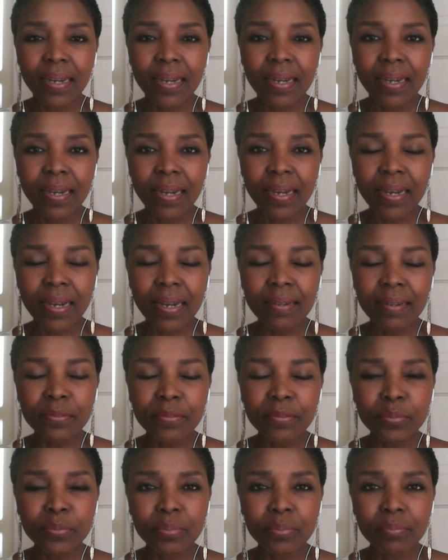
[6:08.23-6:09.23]
have
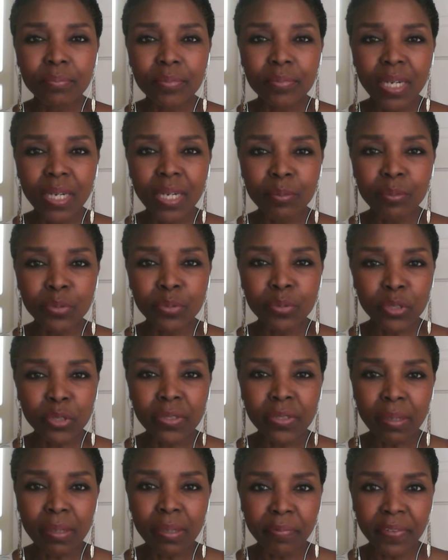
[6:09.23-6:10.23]
brought
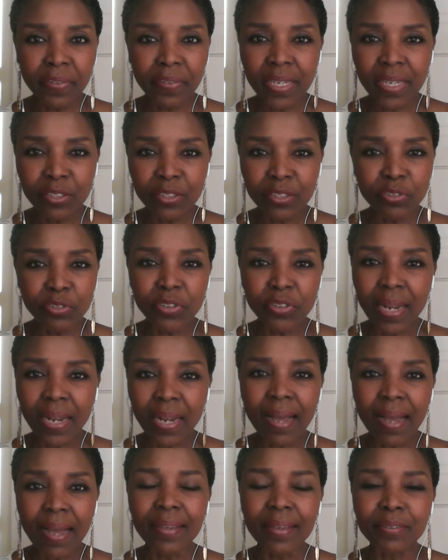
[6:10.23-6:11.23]
something into your
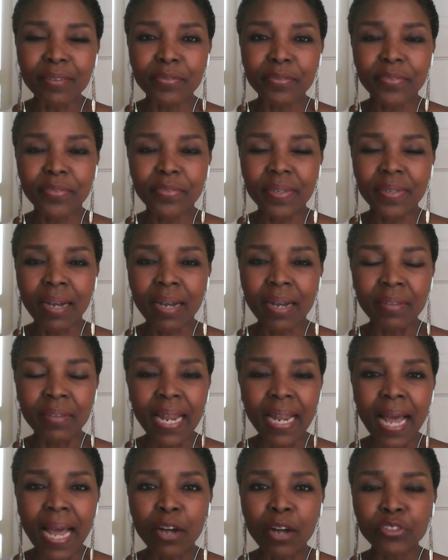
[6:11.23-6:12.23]
life, have
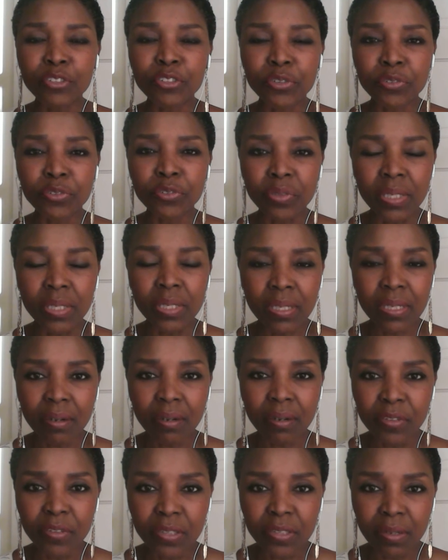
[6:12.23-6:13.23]
allowed you to
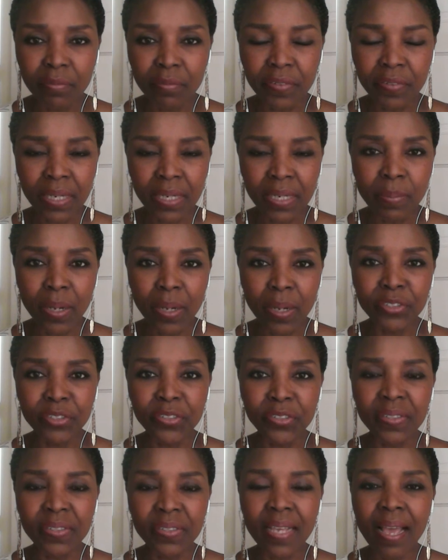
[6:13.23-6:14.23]
discover something about
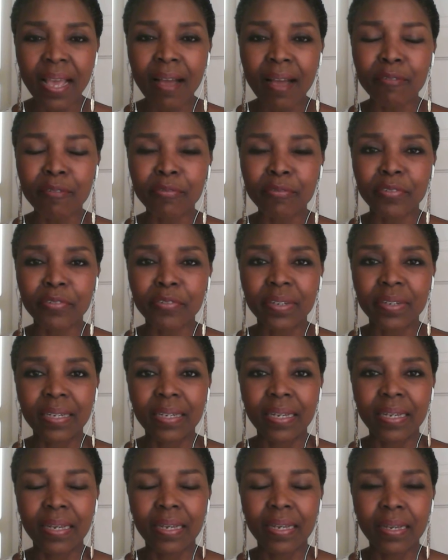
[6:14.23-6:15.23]
yourself,
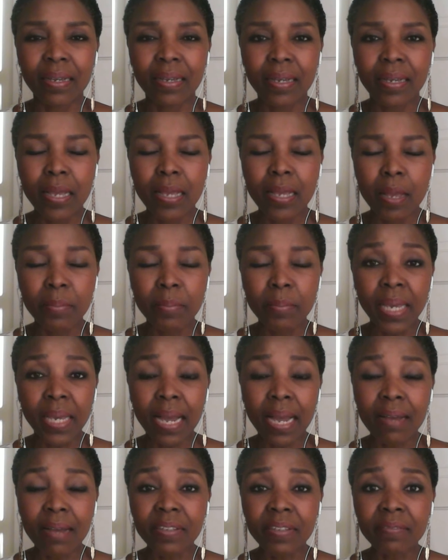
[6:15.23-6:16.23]
may
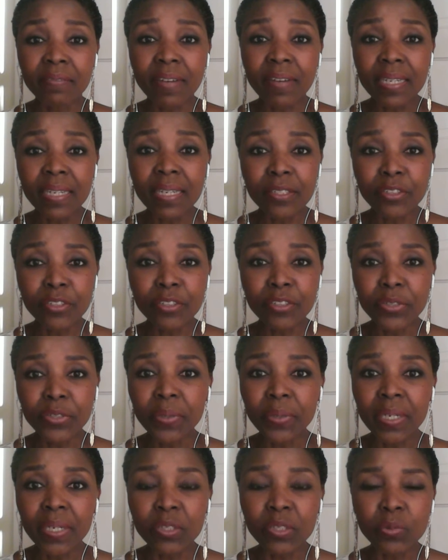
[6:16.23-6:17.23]
have invited you
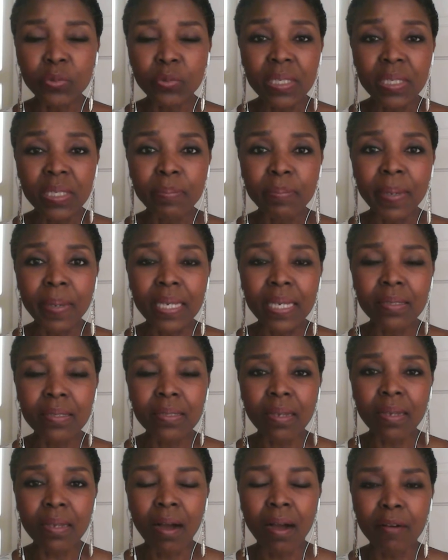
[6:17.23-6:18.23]
into a space
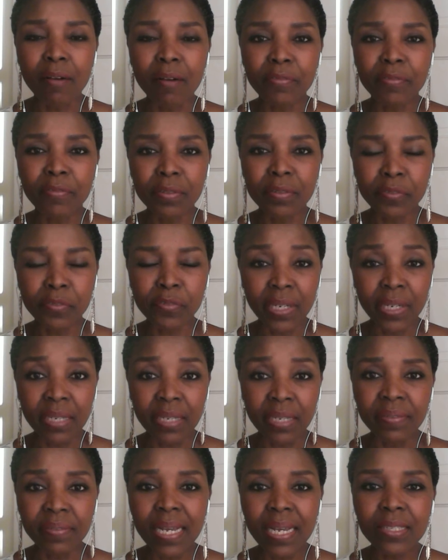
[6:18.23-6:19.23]
of
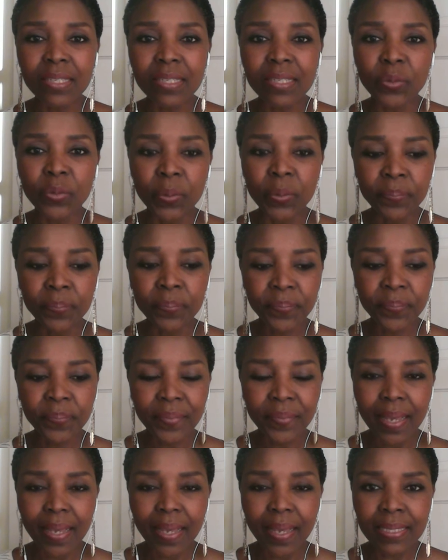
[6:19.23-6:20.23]
forgiveness or
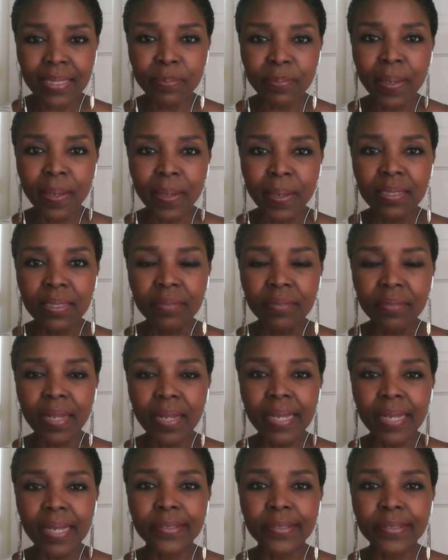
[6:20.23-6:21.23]

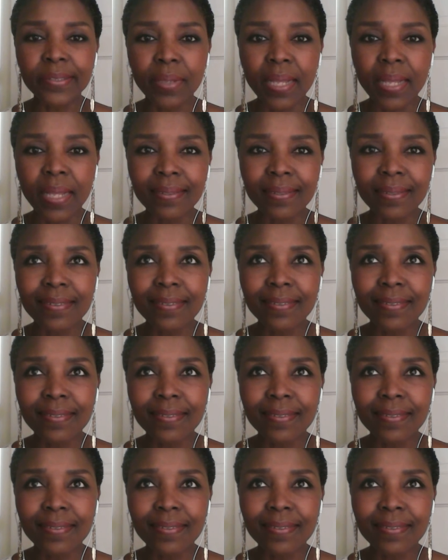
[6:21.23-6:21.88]
expansiveness so that